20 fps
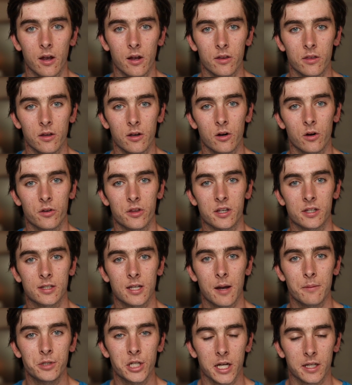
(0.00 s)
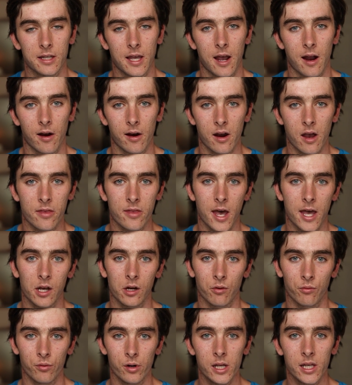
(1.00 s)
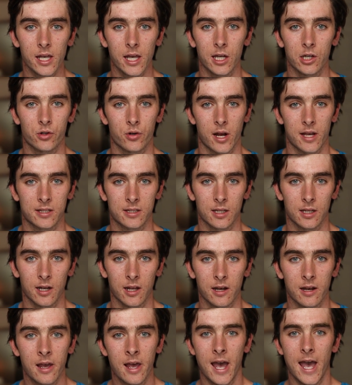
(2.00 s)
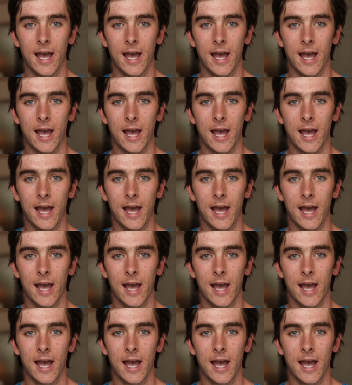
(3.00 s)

or, the, or the subject area that you're really interested in.